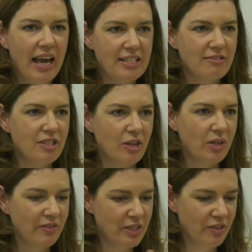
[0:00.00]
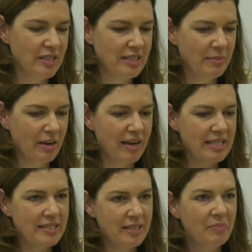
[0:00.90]
as a result of sort of systemic
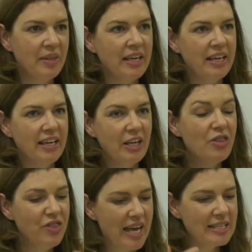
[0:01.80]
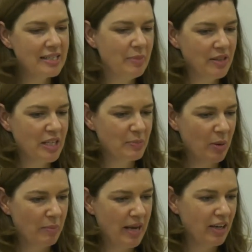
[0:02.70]
racism, that's the bit that's
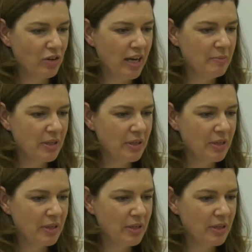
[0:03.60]
problematic, right?